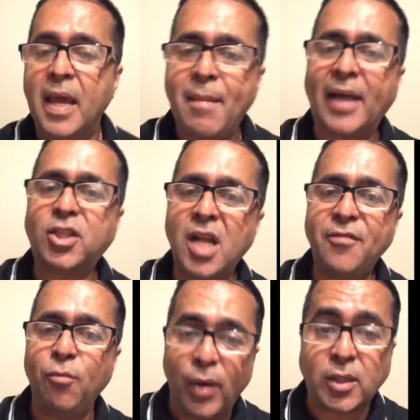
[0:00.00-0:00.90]
Imagine
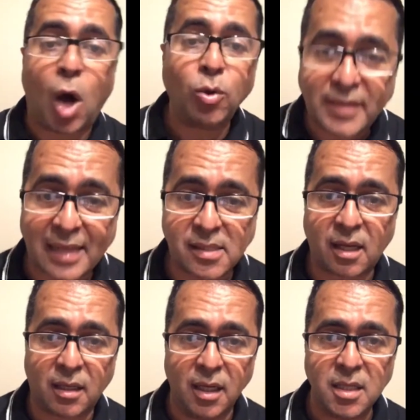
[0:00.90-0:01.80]
if without
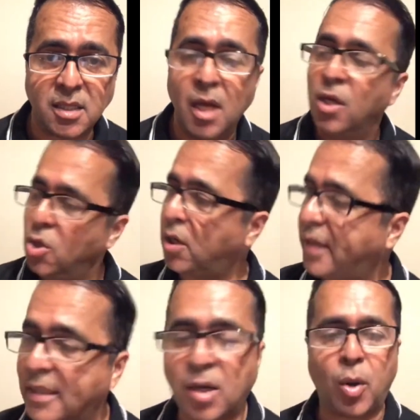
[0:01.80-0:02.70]
testicles, you
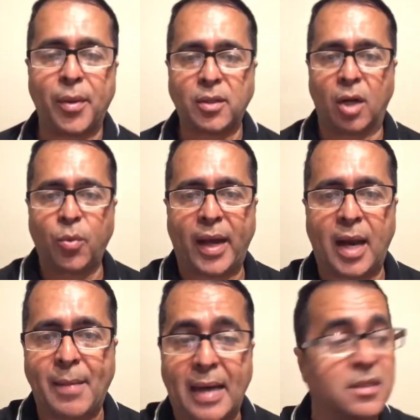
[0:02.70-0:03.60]
could get away with not
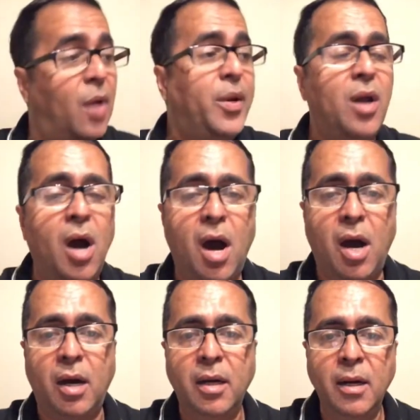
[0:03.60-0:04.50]
wearing a mask. Let me
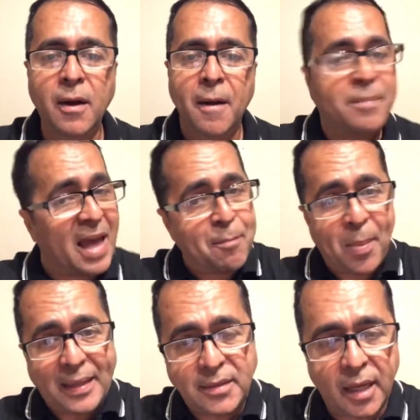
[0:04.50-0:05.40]
know. There are
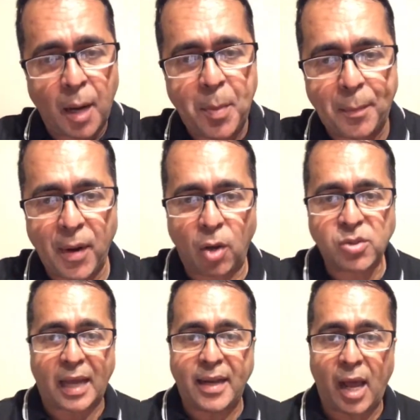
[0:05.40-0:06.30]
plenty of other people
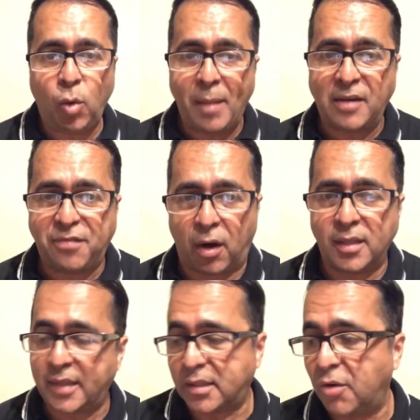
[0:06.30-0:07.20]
outside here who might
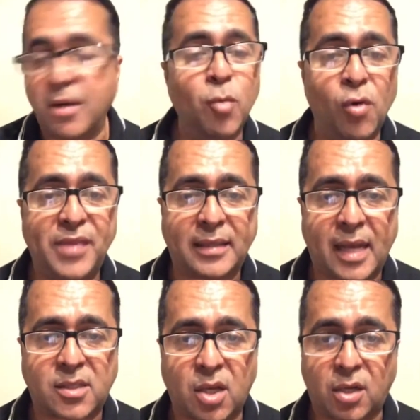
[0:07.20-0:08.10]
volunteer to remove their
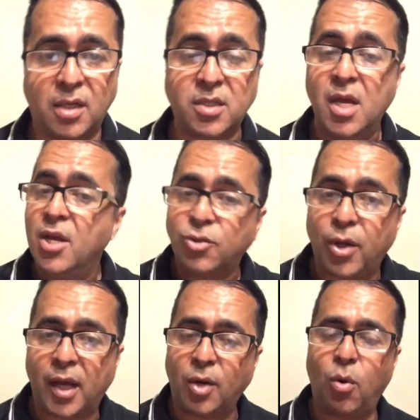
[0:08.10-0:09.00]
testicles
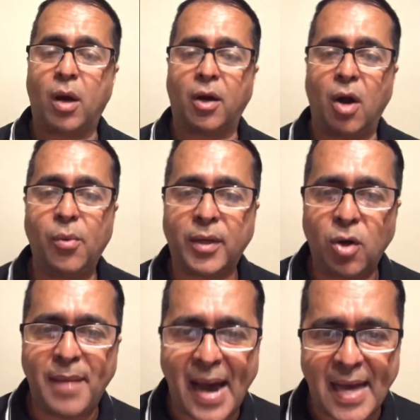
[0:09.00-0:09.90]
so they could walk around
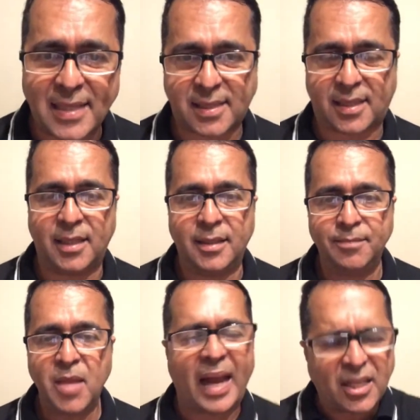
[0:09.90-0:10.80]
with no mask.
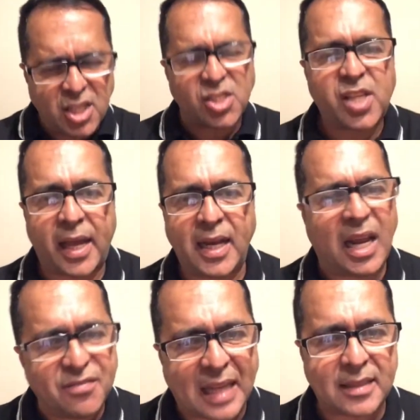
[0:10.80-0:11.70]
And I'm just
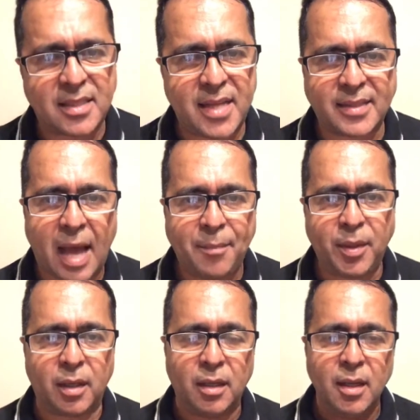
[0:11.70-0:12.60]
saying if that is the
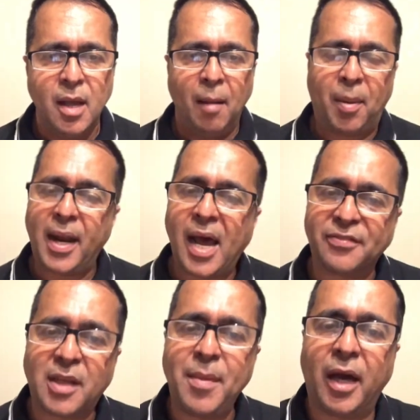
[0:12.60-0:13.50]
example. But there
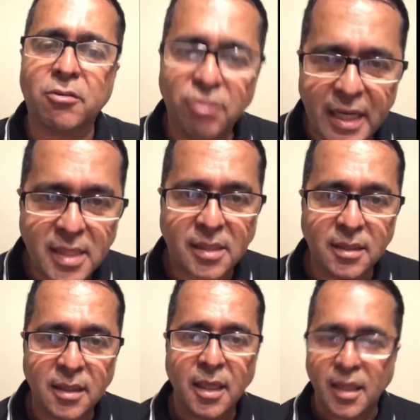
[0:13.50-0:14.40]
have to be a
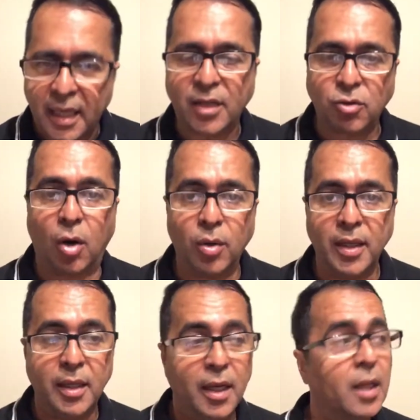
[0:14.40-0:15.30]
reason Kid
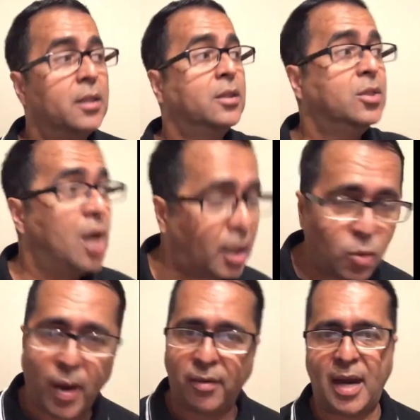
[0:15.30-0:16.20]
Rowley
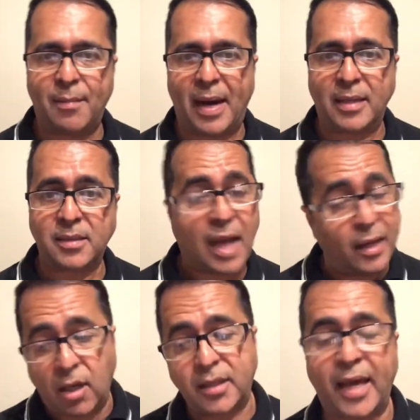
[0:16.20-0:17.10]
not wearing a
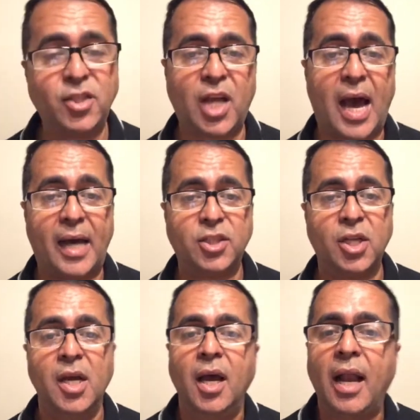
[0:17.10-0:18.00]
mask and not getting
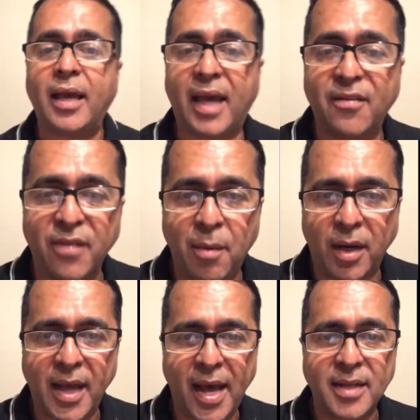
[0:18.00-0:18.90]
charged like
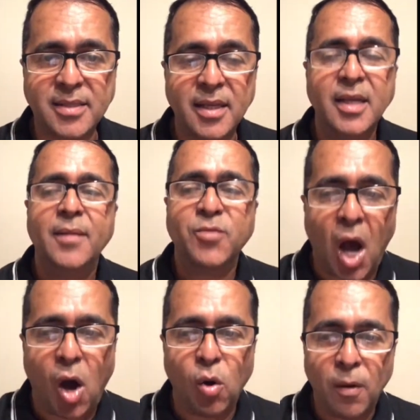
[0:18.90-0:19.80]
everybody else.
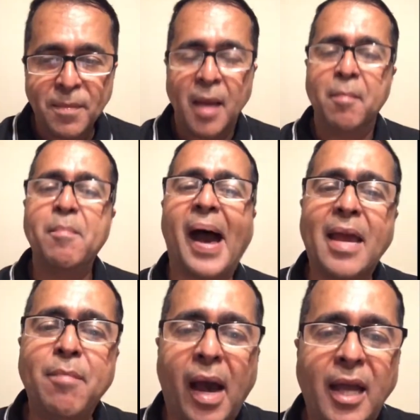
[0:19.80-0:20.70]
Now,
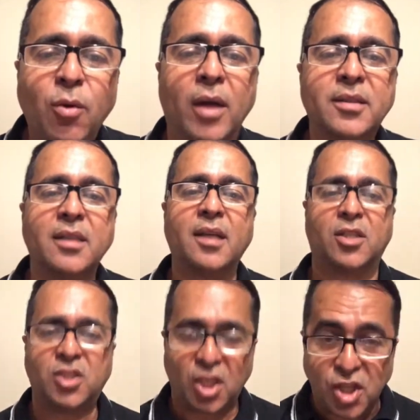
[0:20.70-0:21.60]
my mind wants
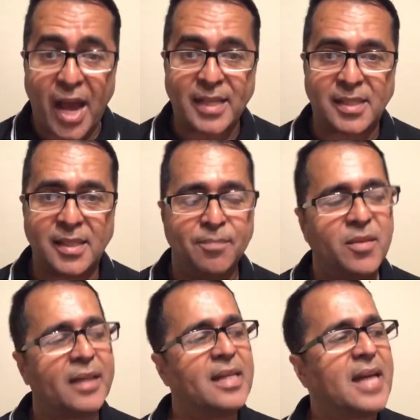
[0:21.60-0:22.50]
to suggest
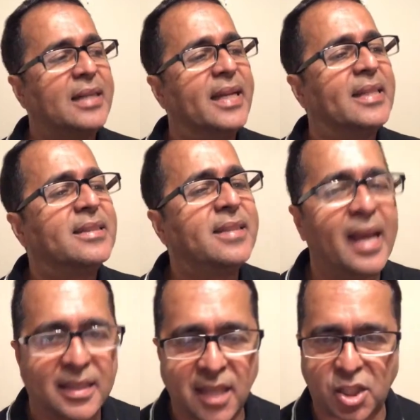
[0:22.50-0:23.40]
that there's a
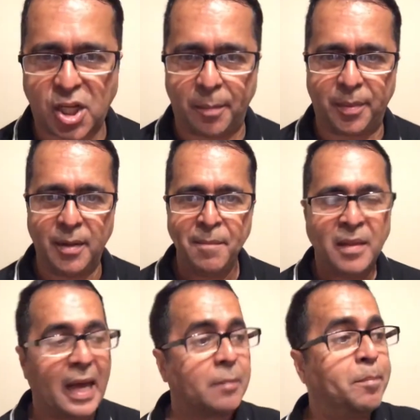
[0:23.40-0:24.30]
dictatorship
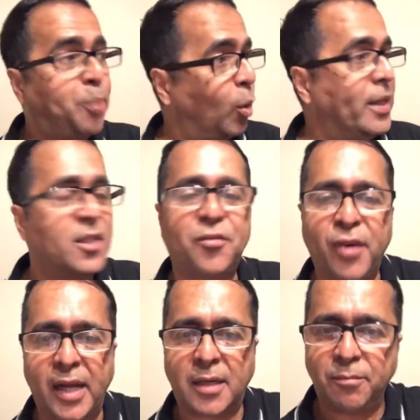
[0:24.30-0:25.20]
that police
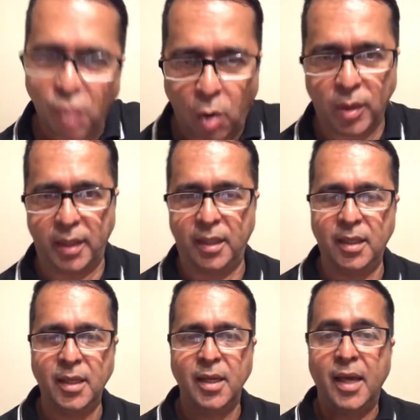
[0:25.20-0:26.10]
freed Rowley.